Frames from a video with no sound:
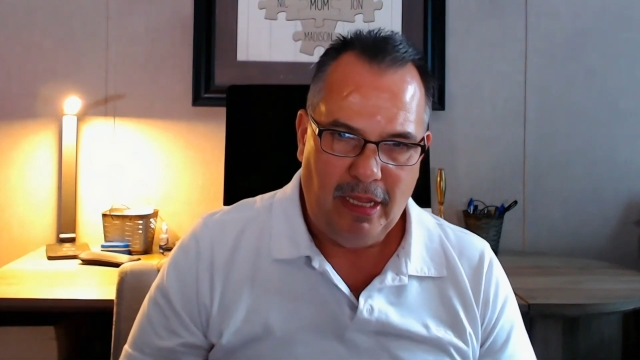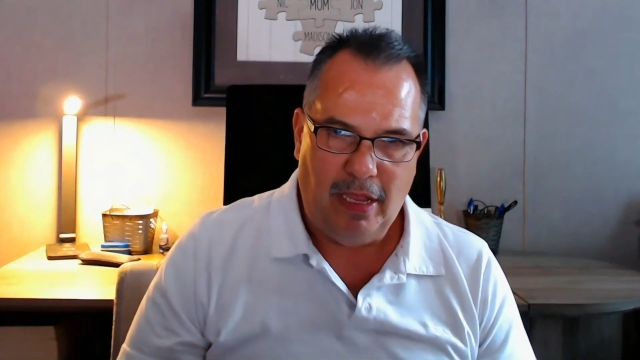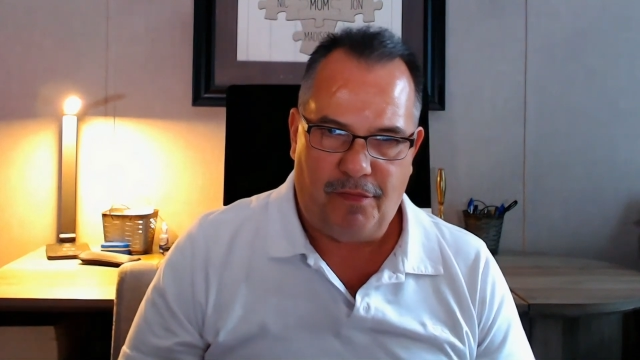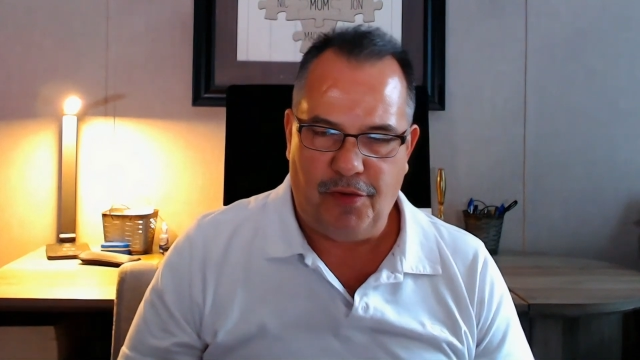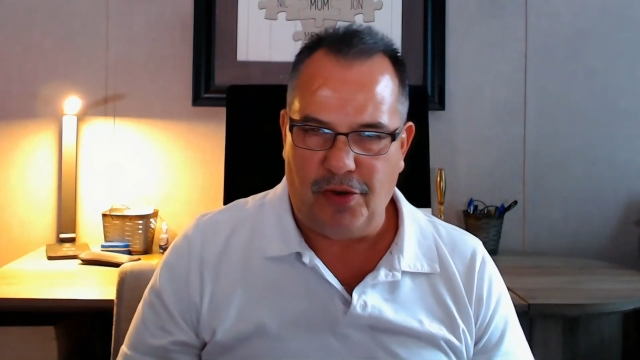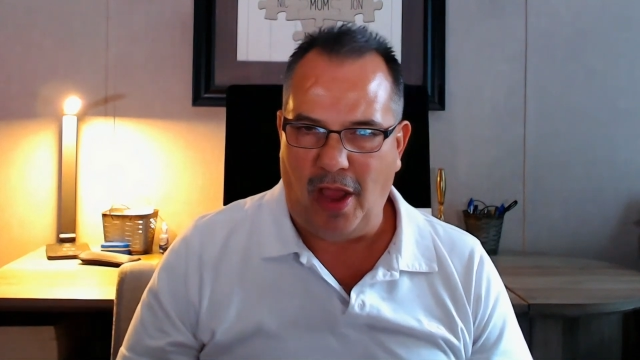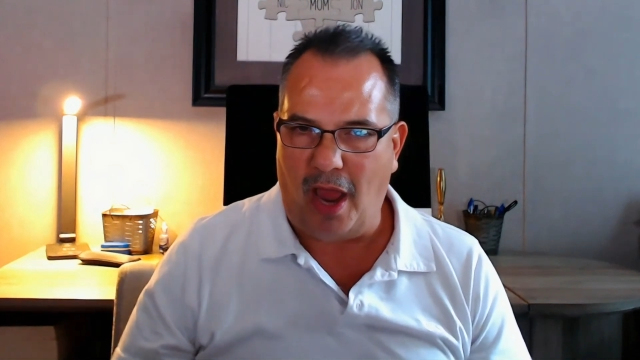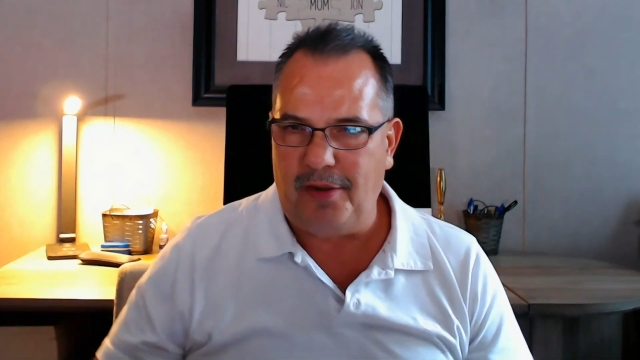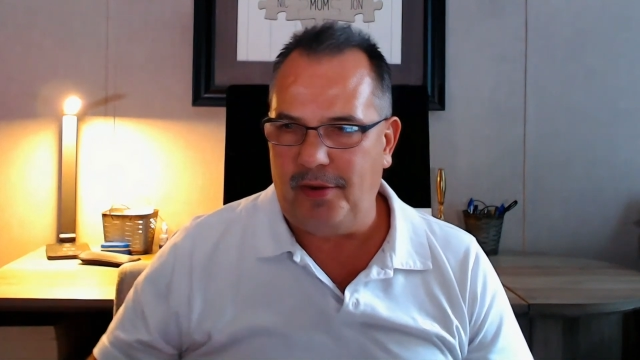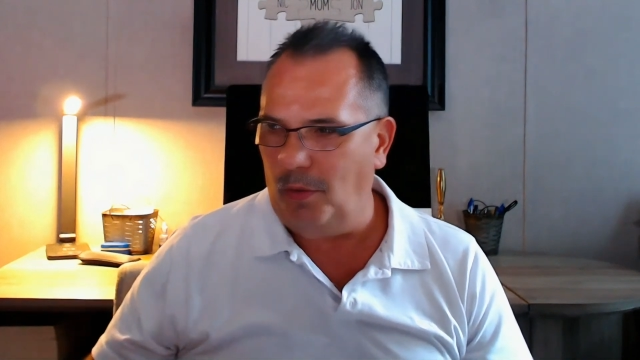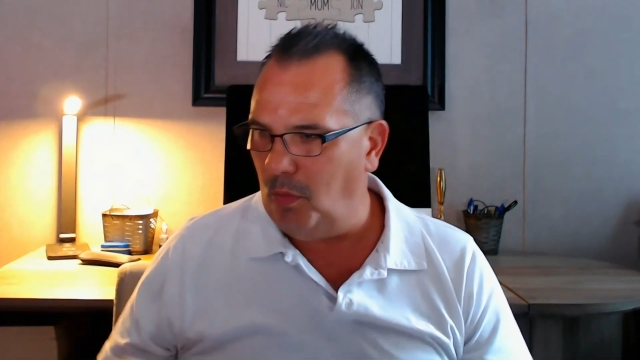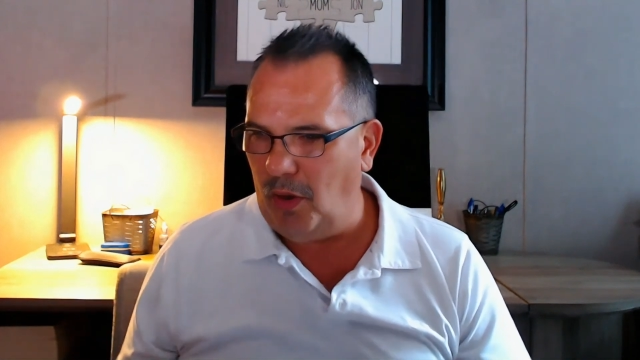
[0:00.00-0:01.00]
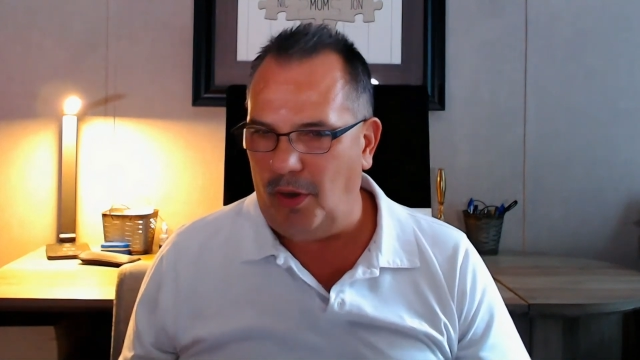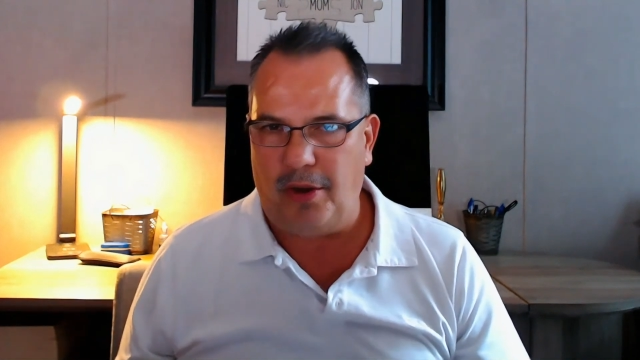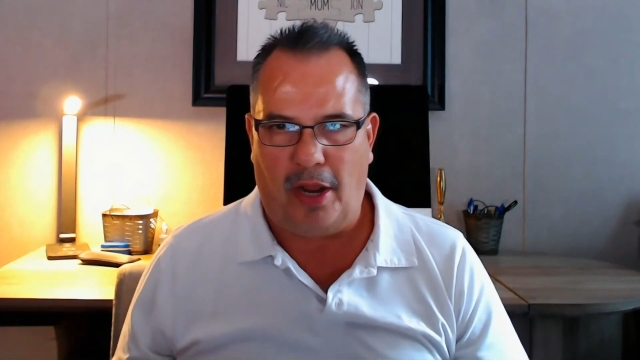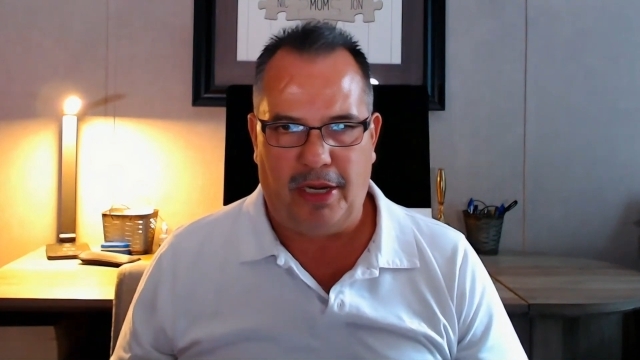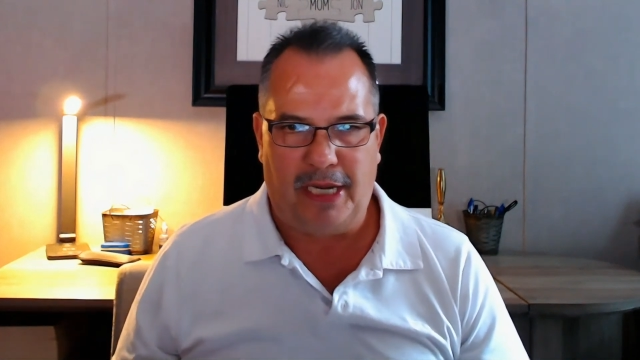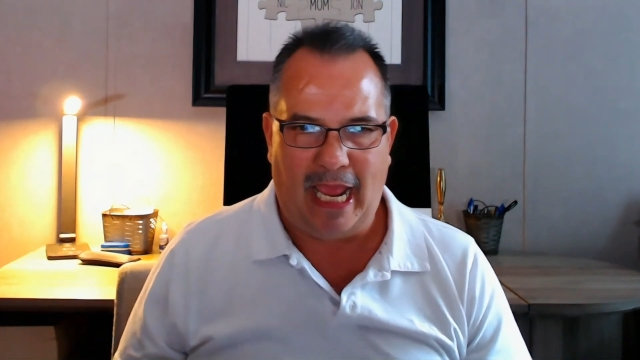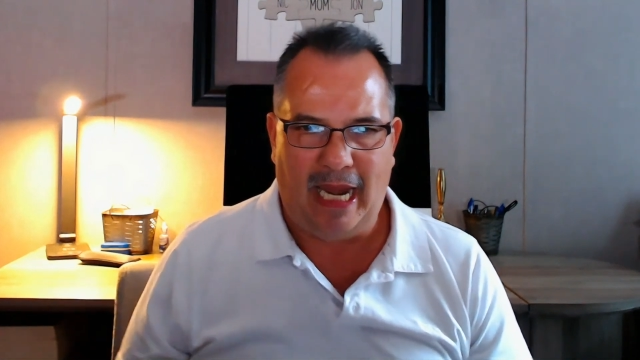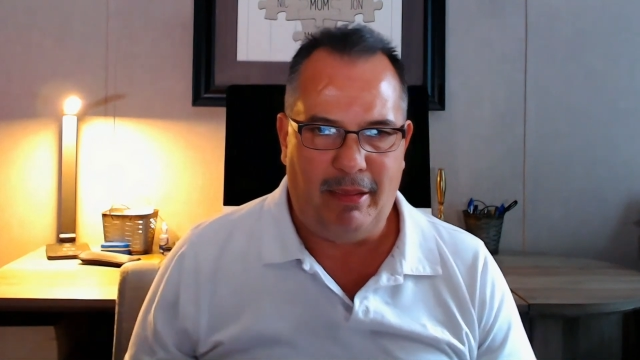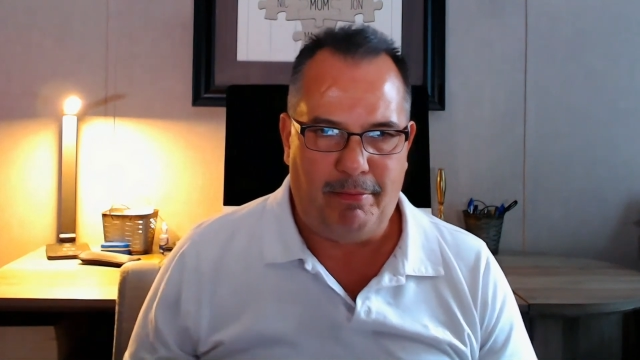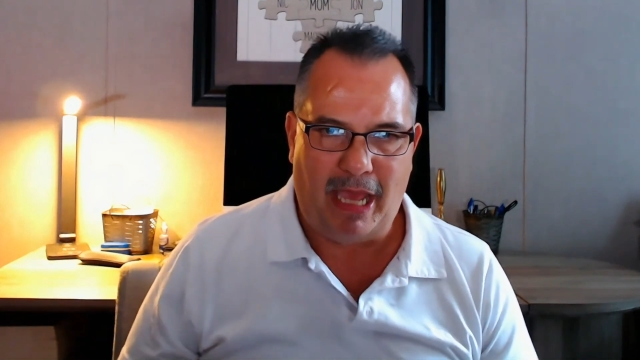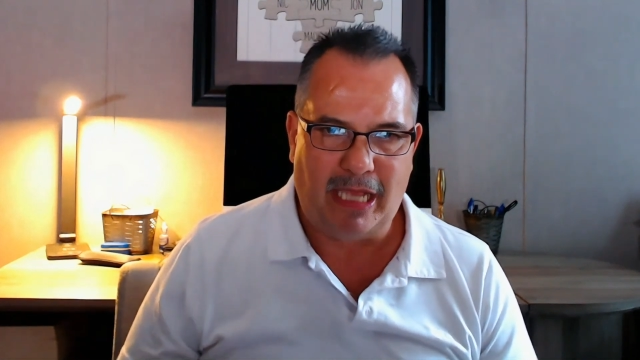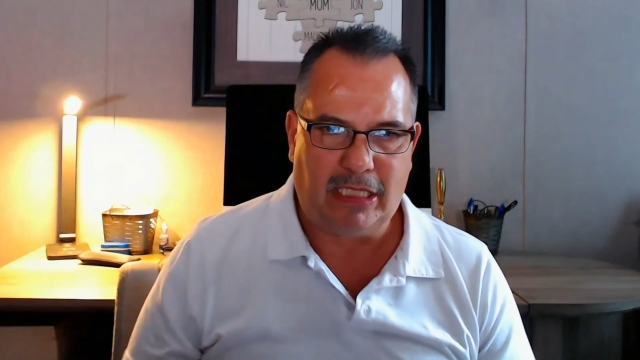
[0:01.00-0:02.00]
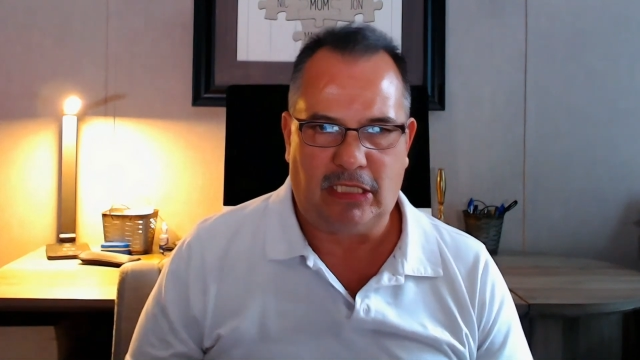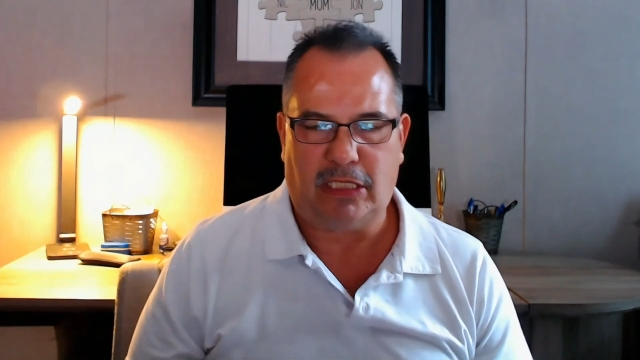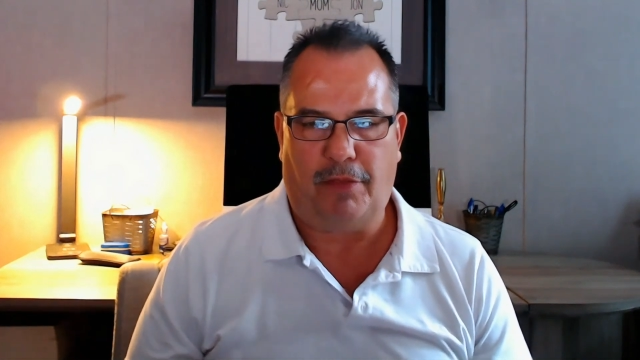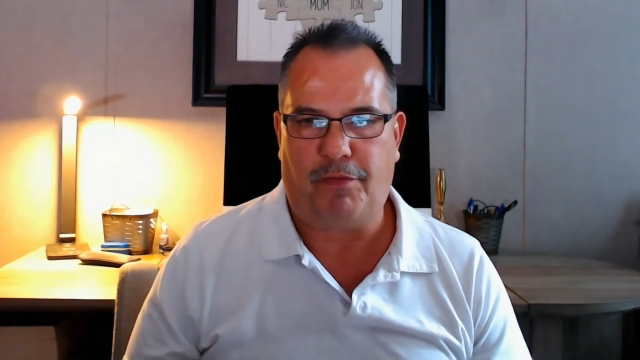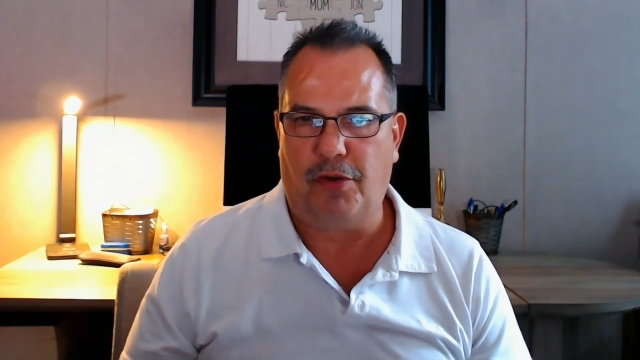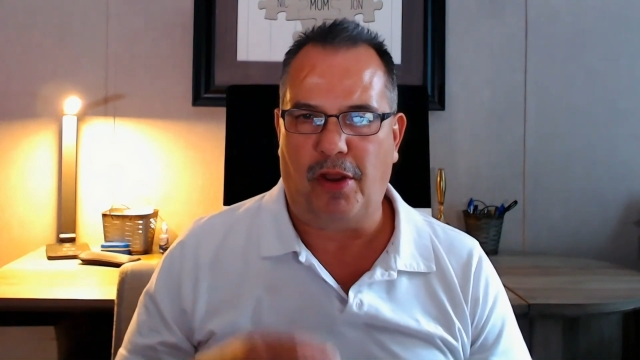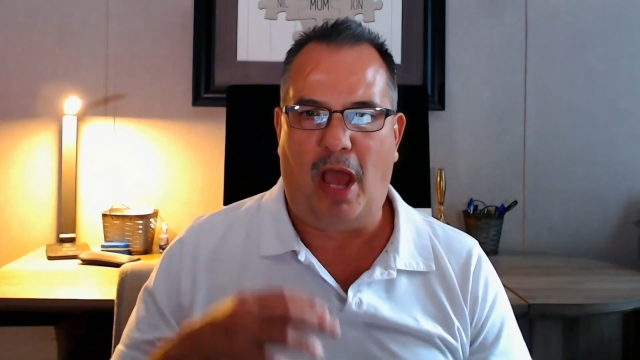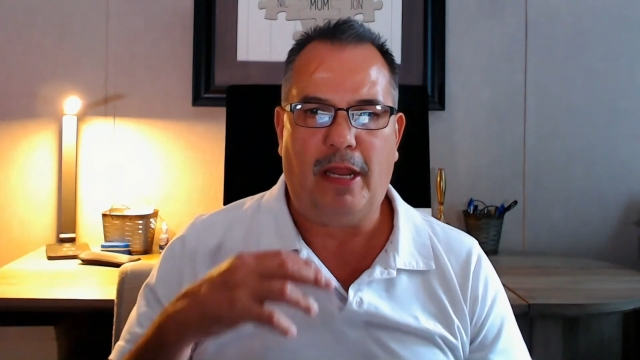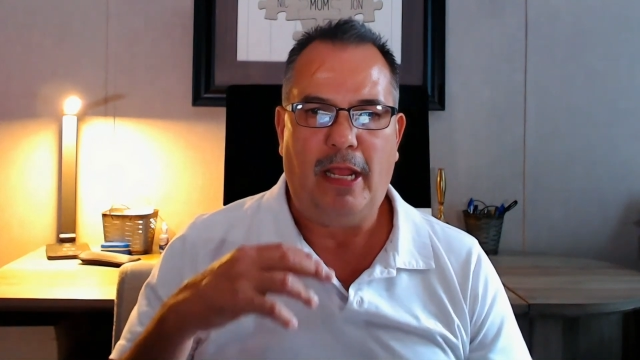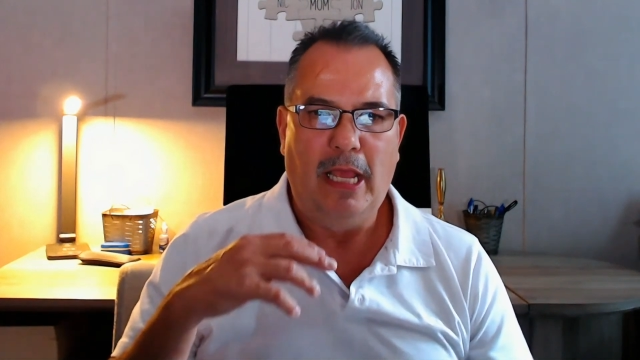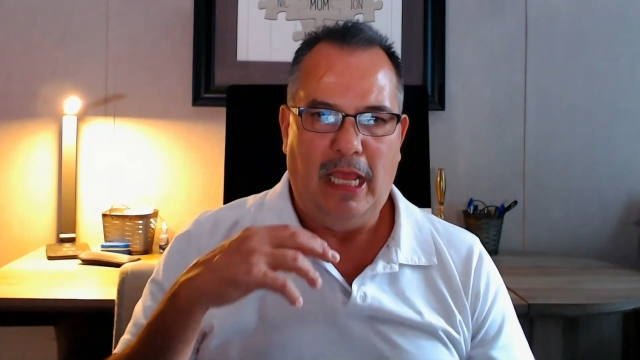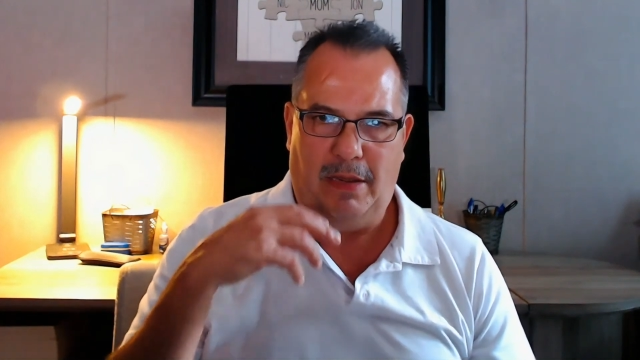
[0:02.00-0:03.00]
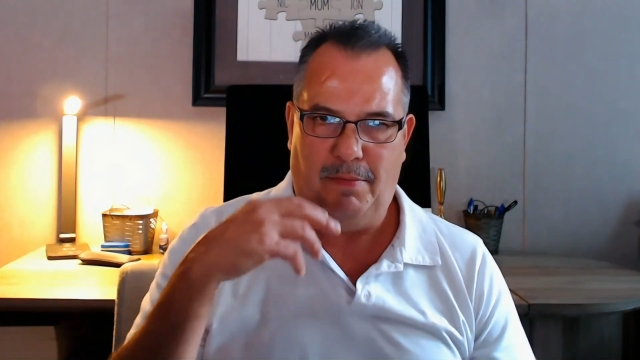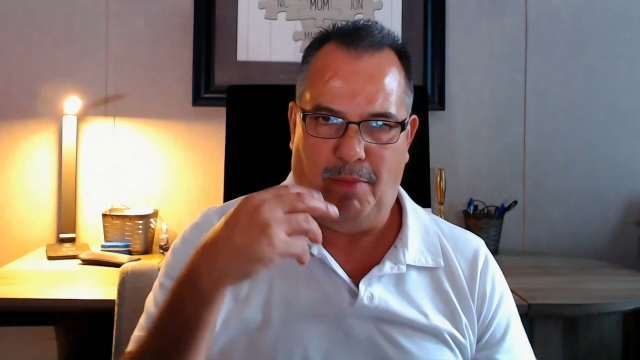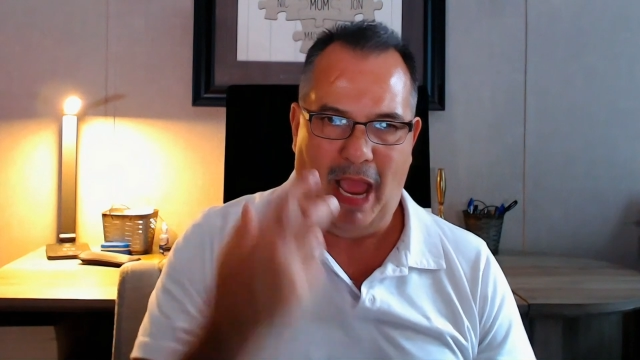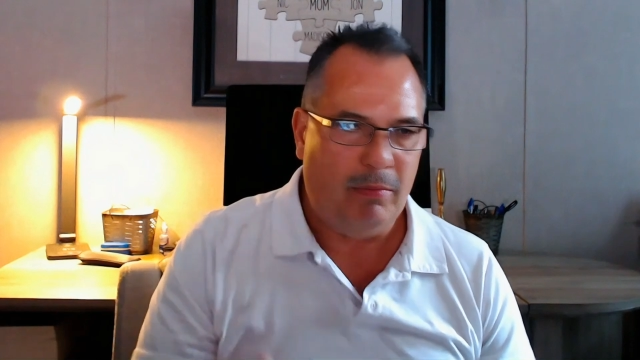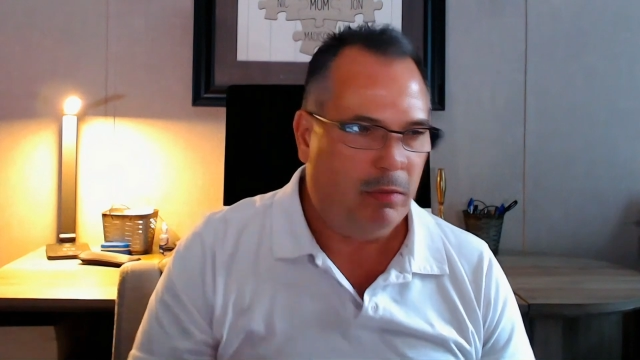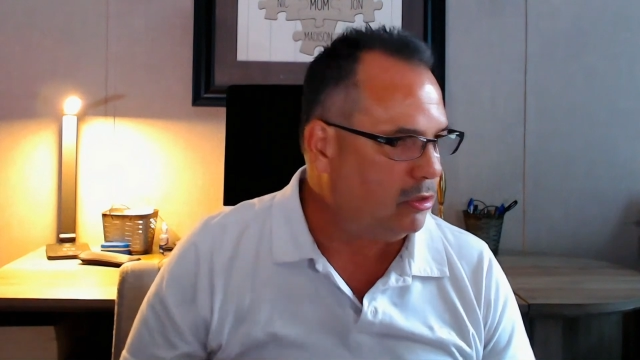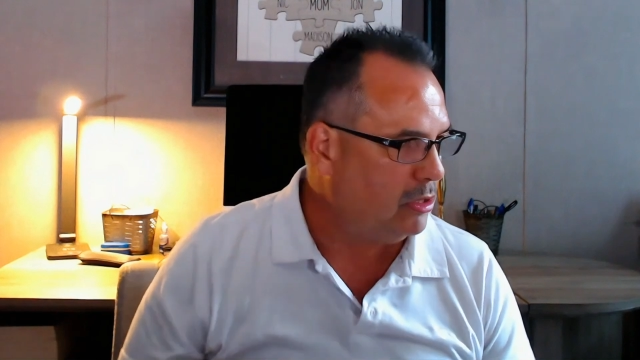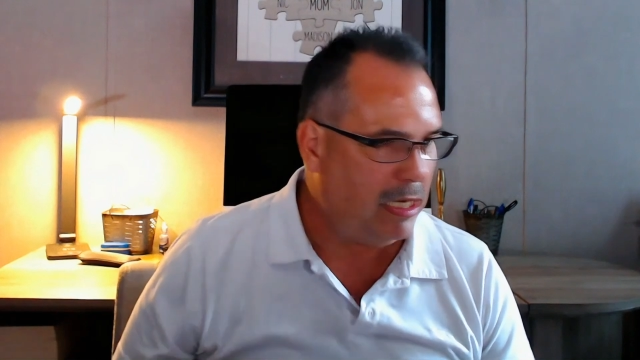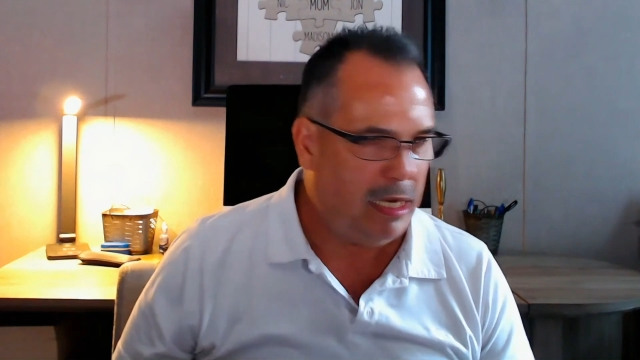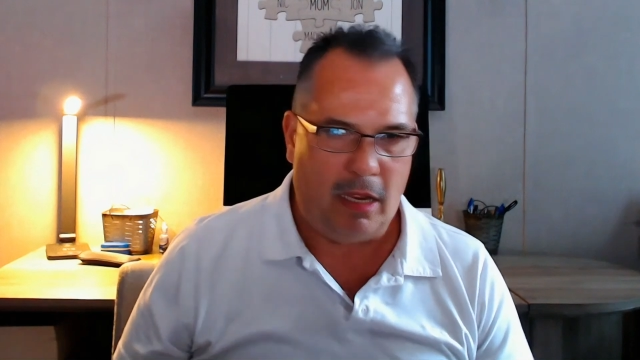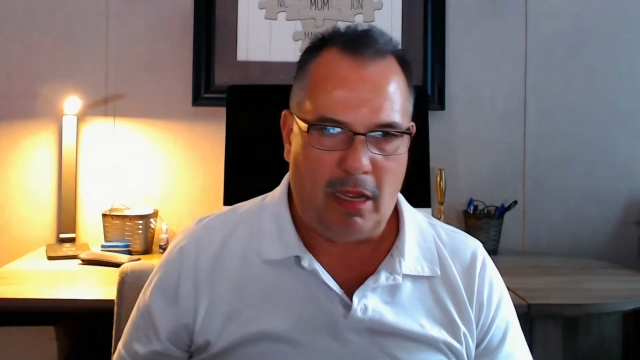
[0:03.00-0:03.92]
If you're not in the Word on a daily basis, if you're not in Bible study uh,